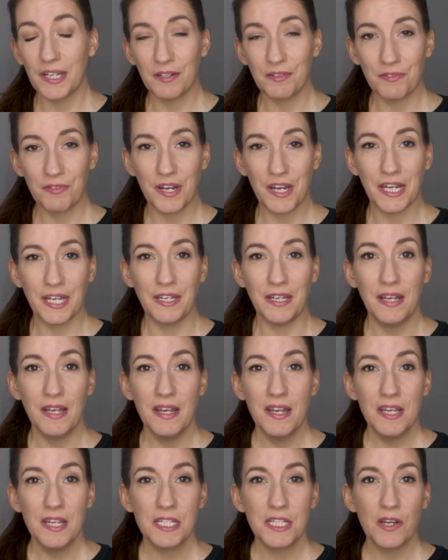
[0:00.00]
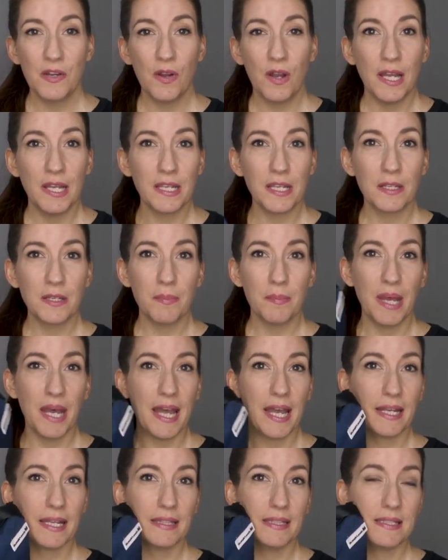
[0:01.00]
down rain. So I can
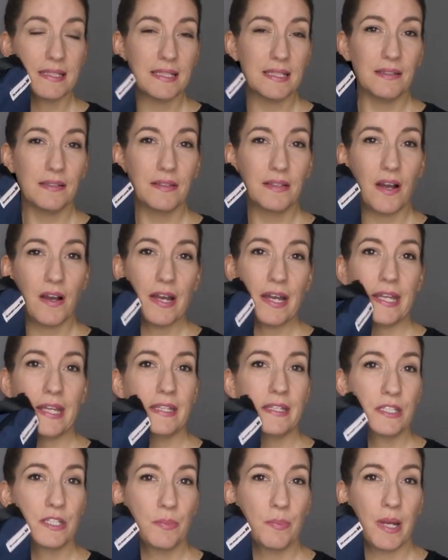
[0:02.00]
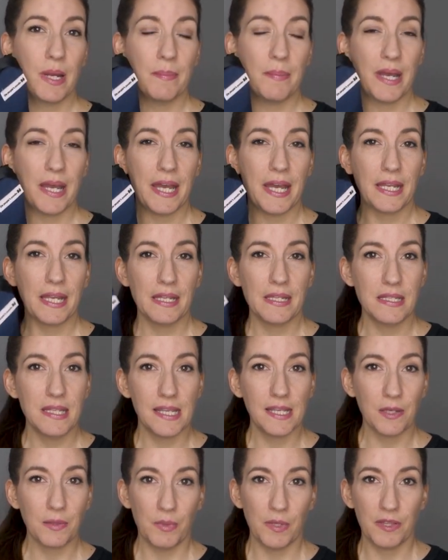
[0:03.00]
pack this little guy into my bag and
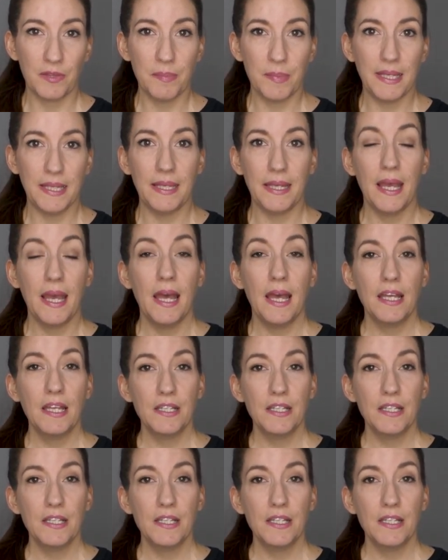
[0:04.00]
take it with me